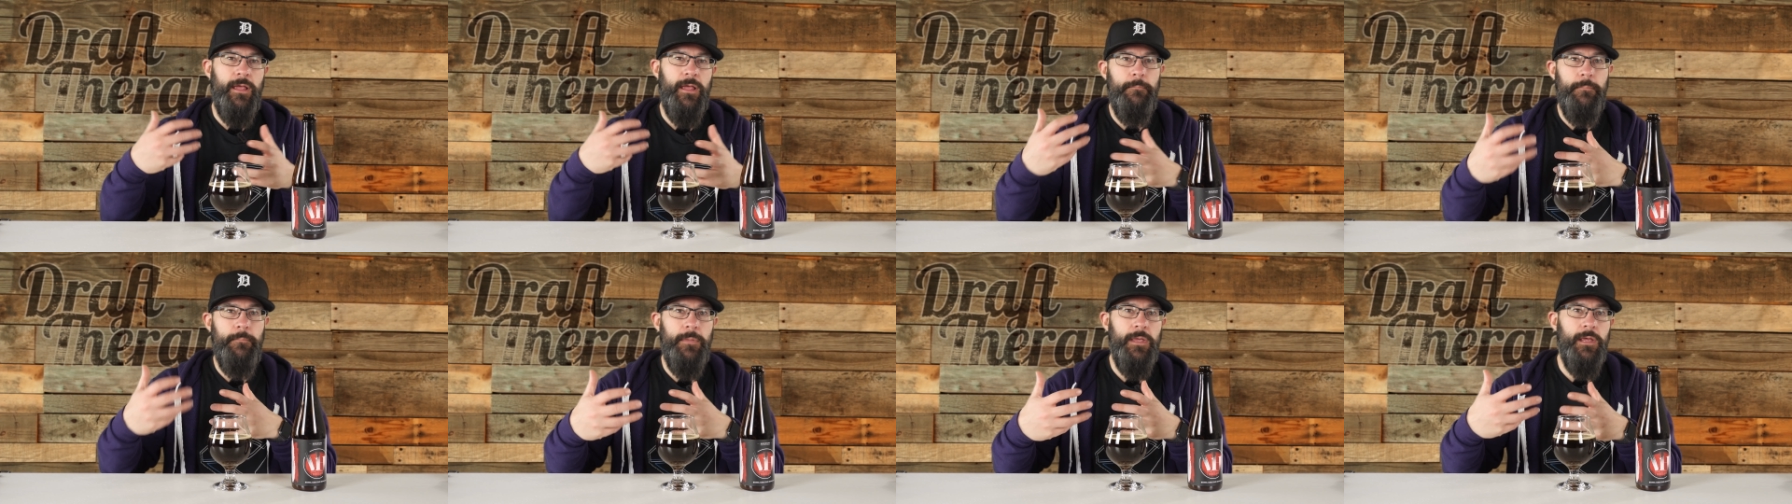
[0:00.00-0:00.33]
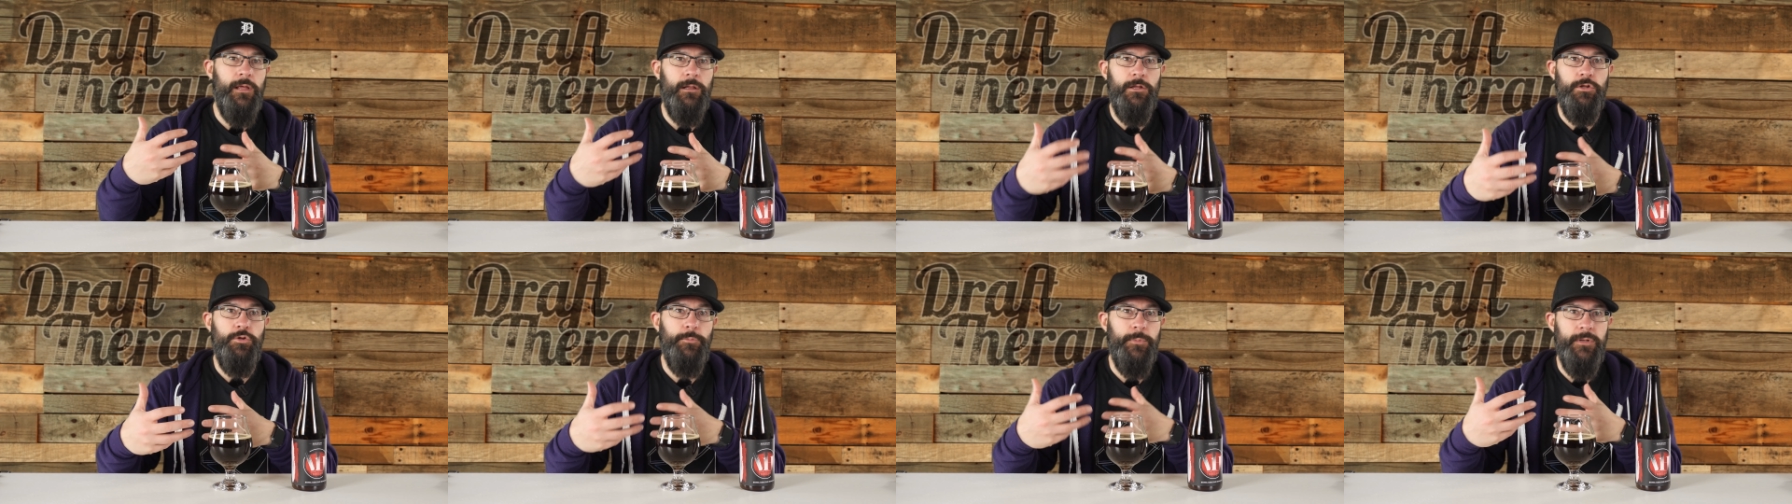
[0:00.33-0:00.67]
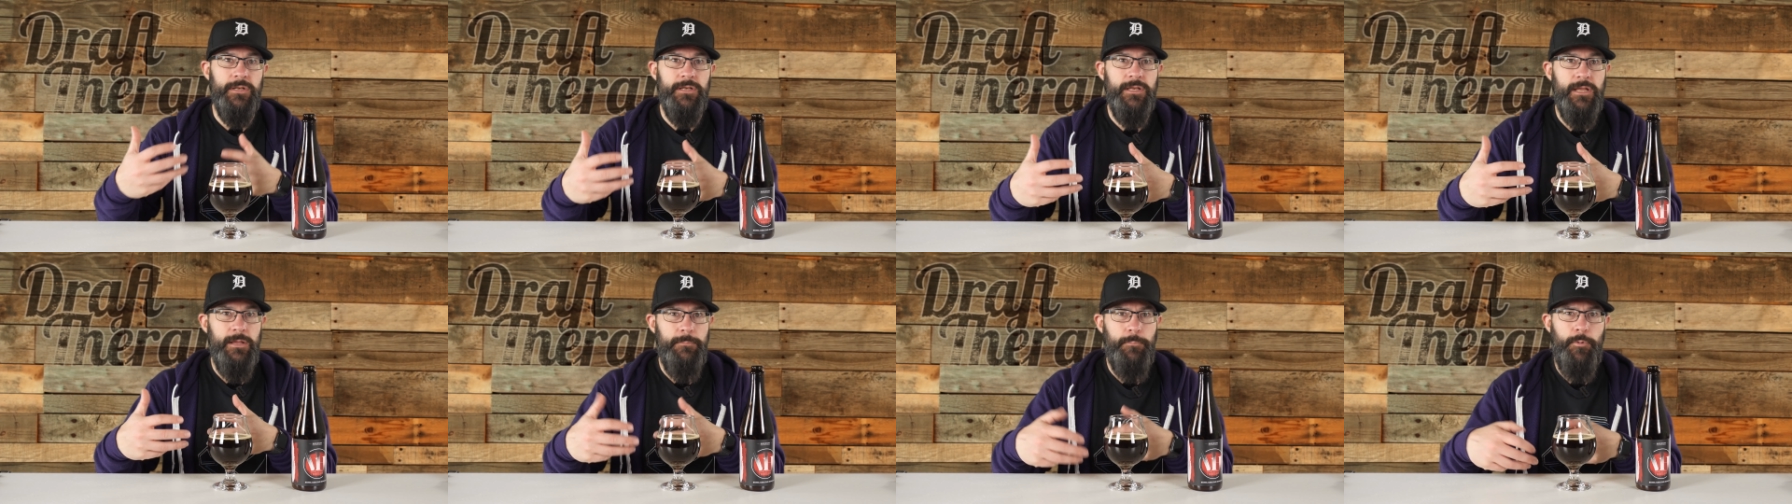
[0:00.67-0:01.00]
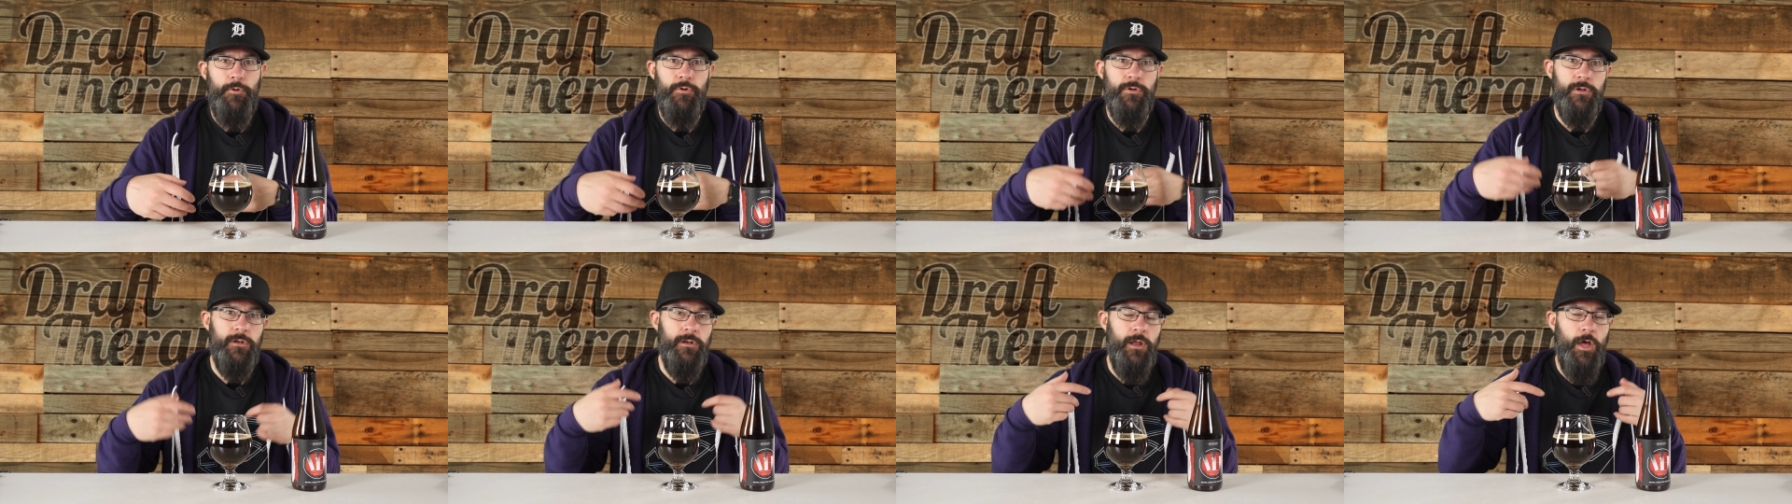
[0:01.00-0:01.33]
get me a little bit
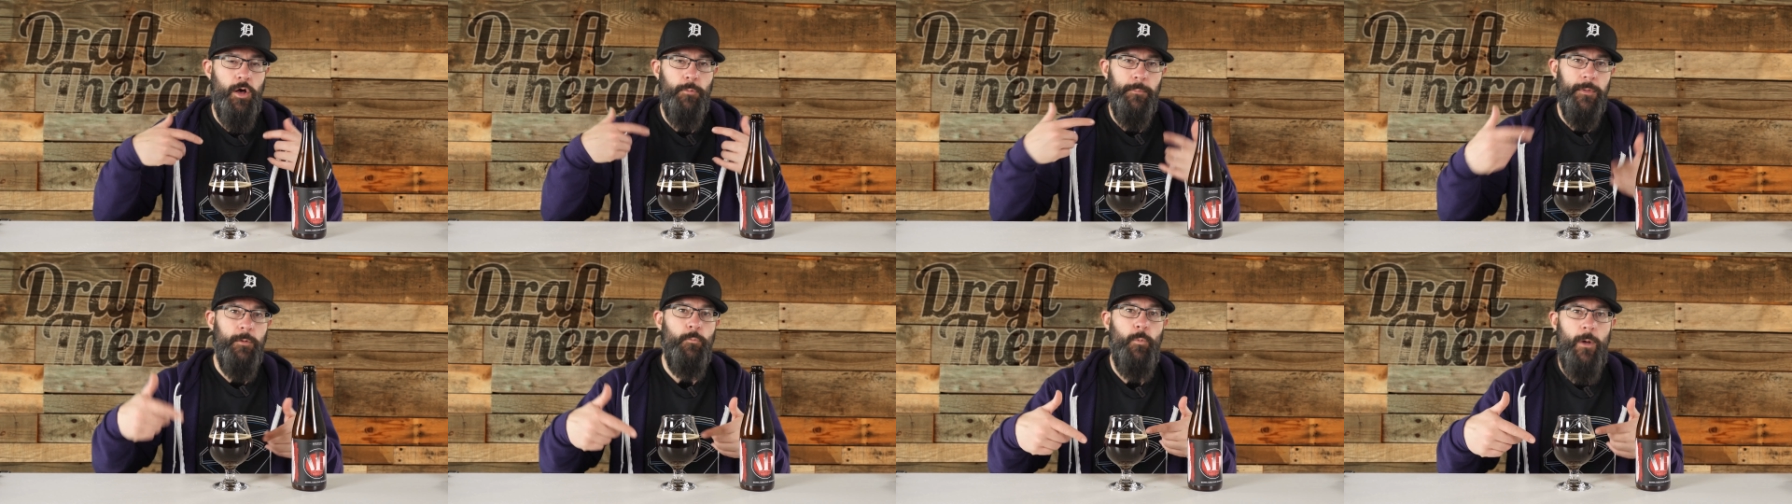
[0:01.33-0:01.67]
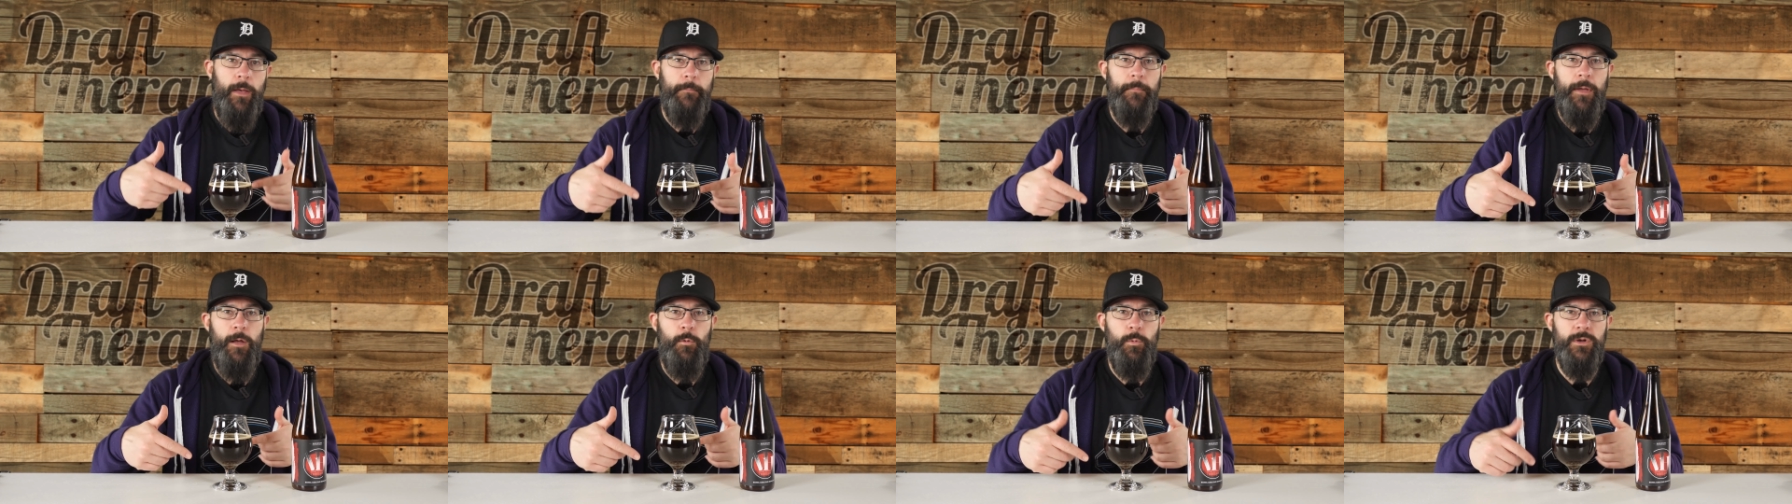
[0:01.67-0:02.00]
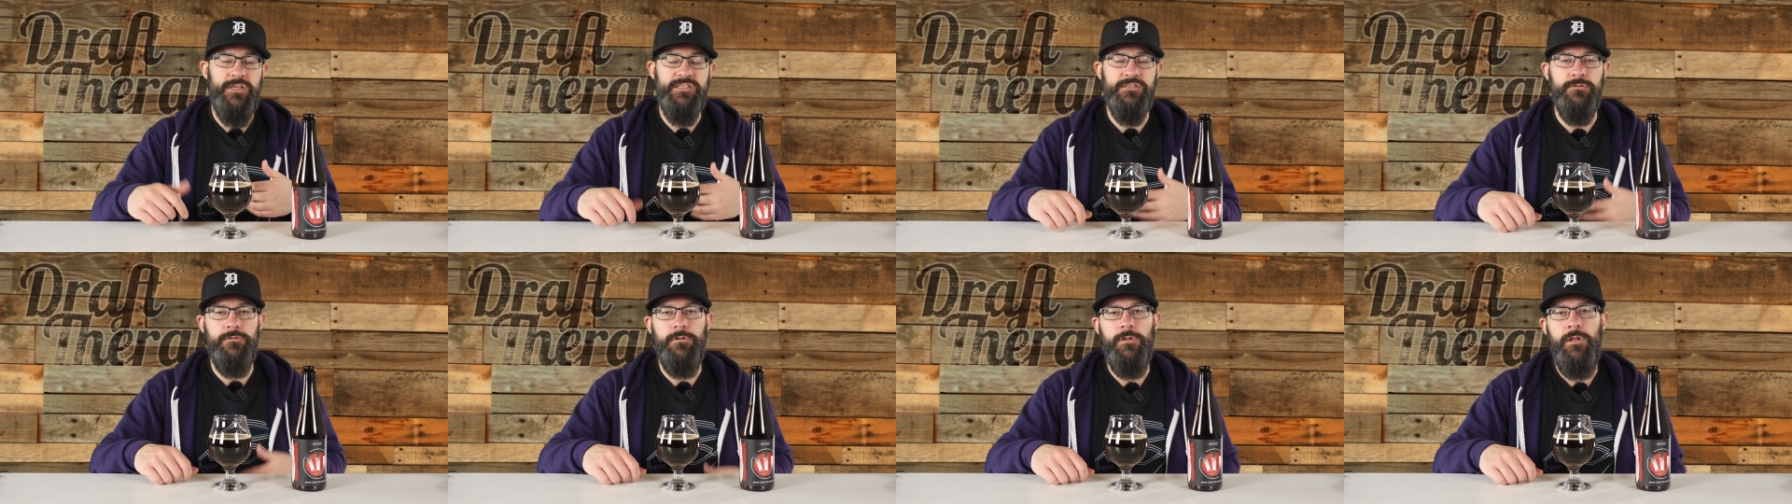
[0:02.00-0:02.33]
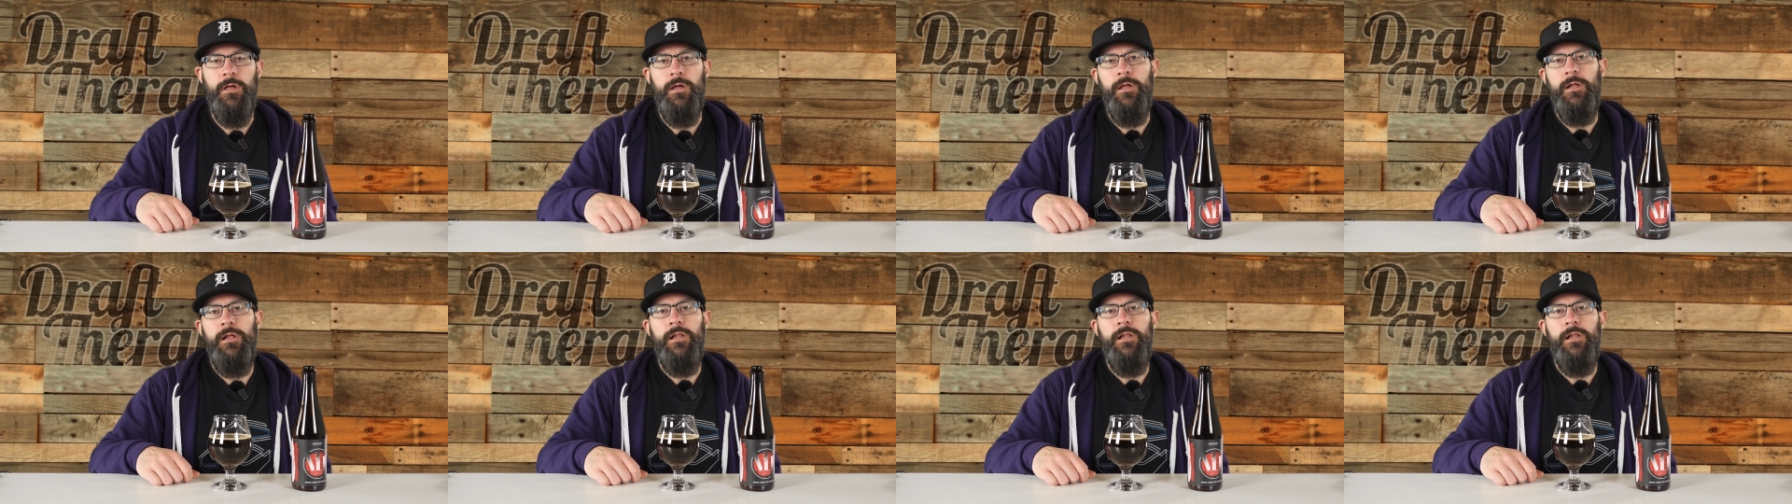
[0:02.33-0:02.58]
deeper and help me wet my whistle?